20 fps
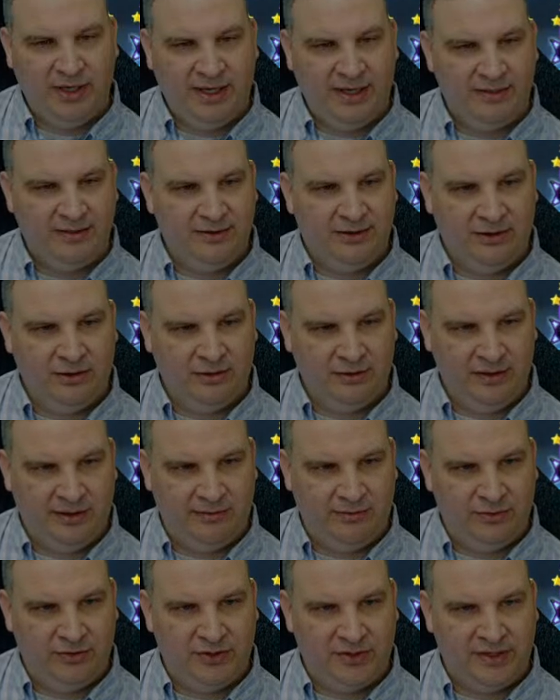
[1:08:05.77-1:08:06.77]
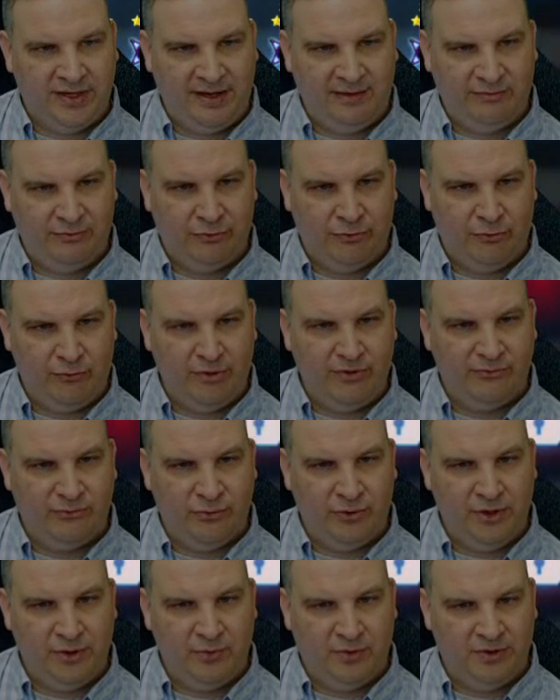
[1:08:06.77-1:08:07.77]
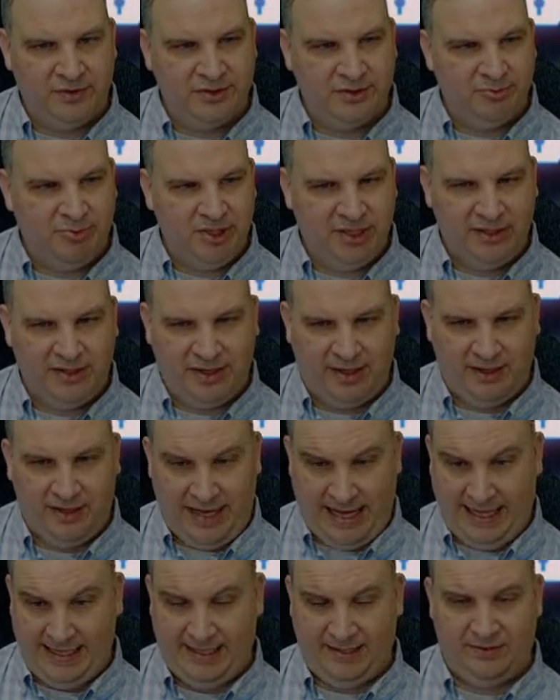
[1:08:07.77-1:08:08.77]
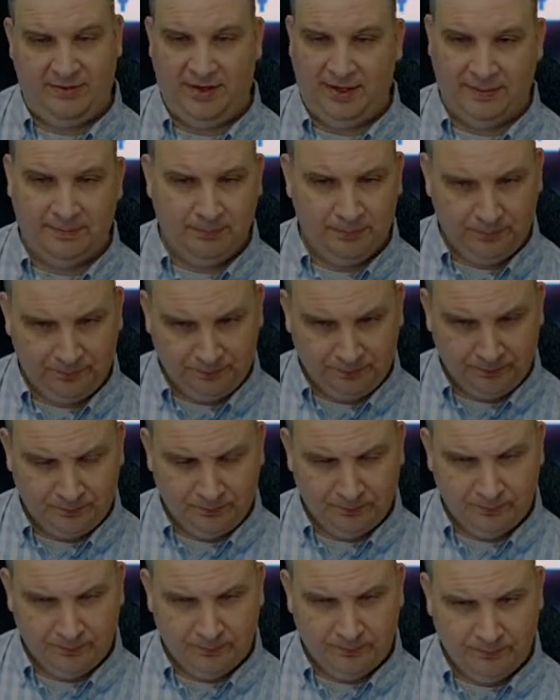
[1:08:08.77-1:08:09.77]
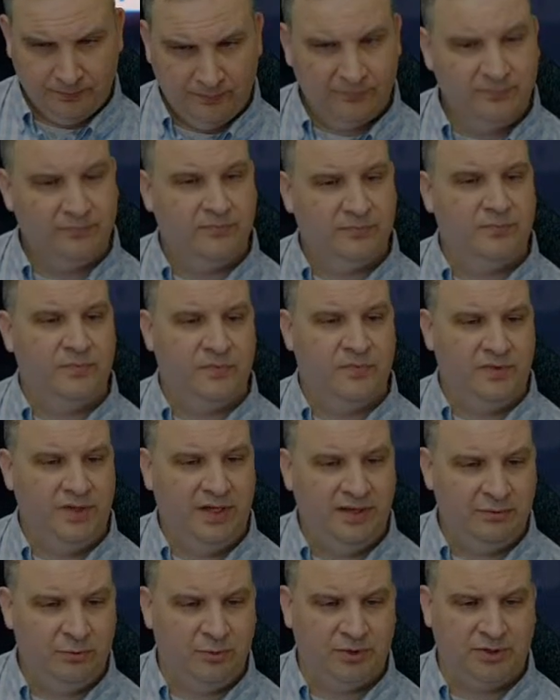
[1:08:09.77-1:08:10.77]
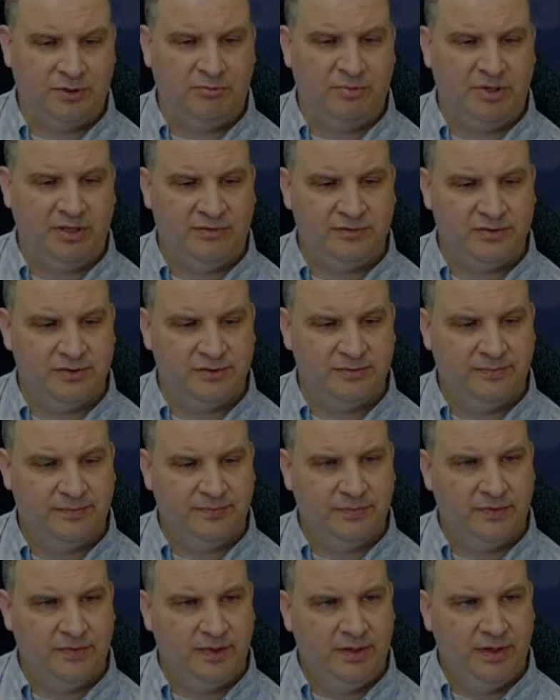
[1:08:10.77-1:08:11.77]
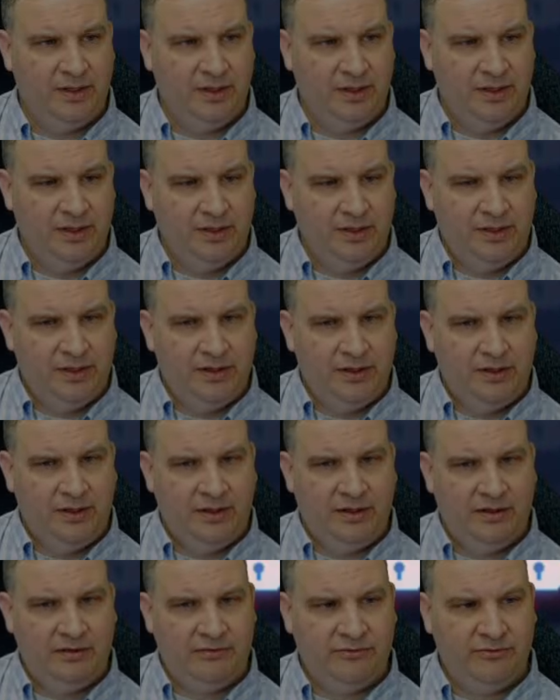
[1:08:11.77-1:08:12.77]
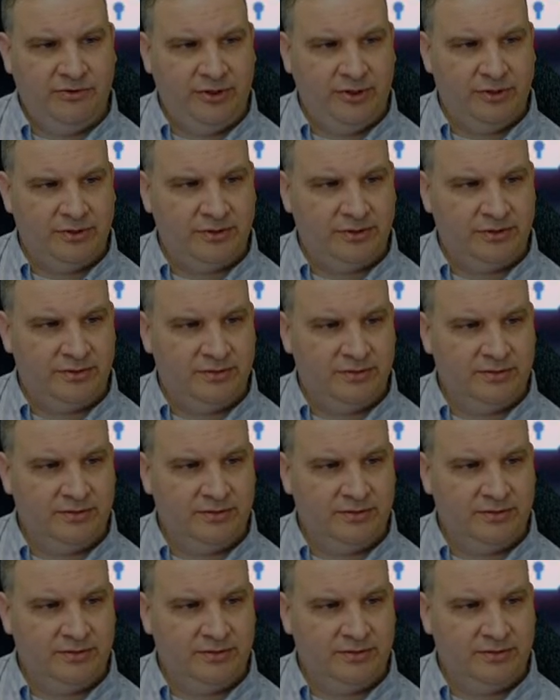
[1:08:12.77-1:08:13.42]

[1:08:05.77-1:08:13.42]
at our level that have 341 speed on anything, even with their buffs. Uh, Veers.